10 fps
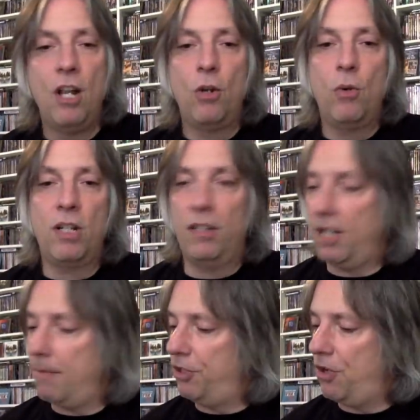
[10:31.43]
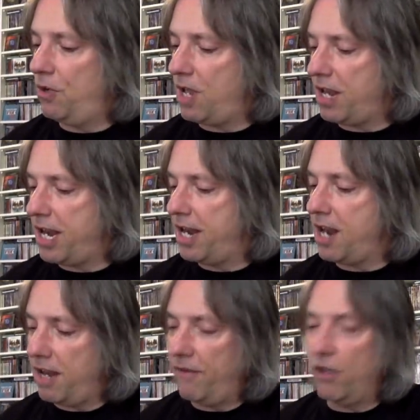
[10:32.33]
Quick little episode on a
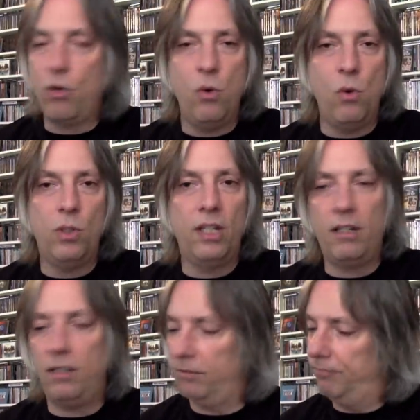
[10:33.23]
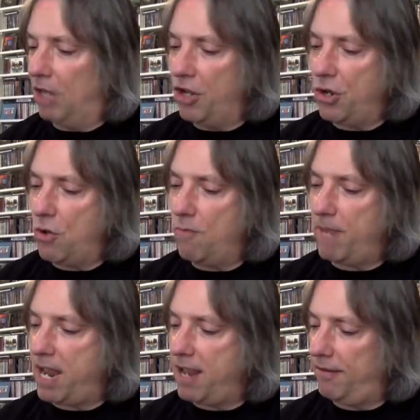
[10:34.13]
kind of a cool little unknown
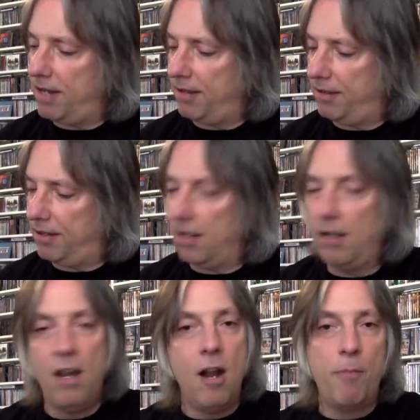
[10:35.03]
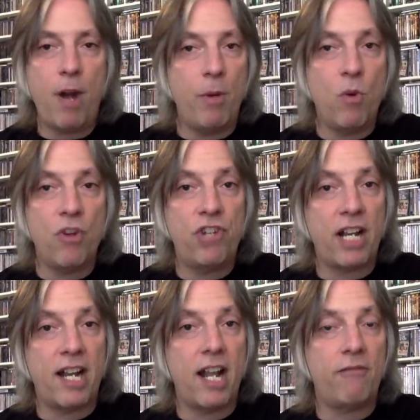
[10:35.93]
band that uh, probably worth
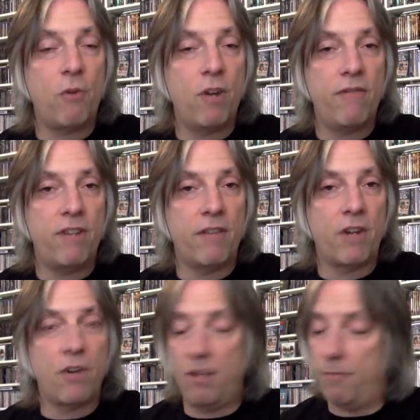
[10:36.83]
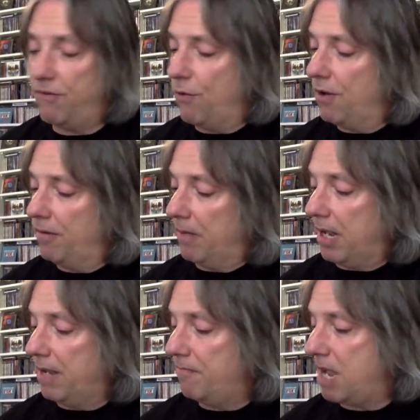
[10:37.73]
checking out for you if you've never heard them before.
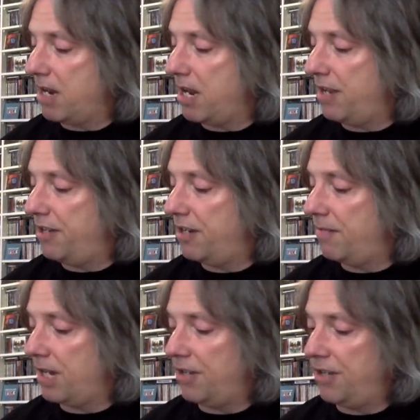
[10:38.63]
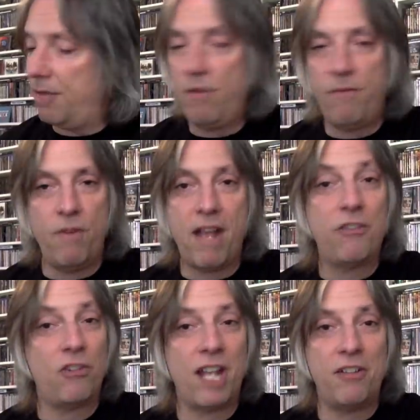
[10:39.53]
I, I kind of dig them. Like I said, we've, we've
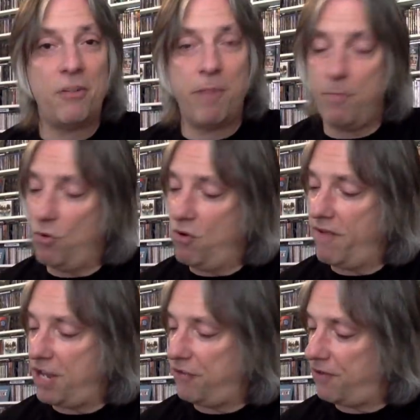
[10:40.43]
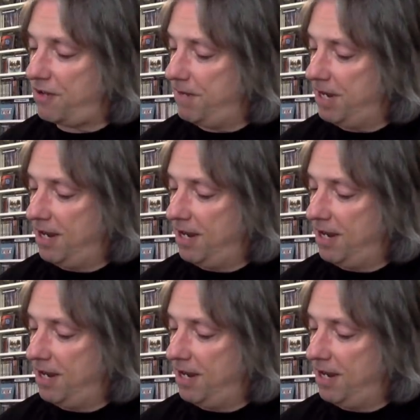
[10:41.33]
actually had some people who have asked for them.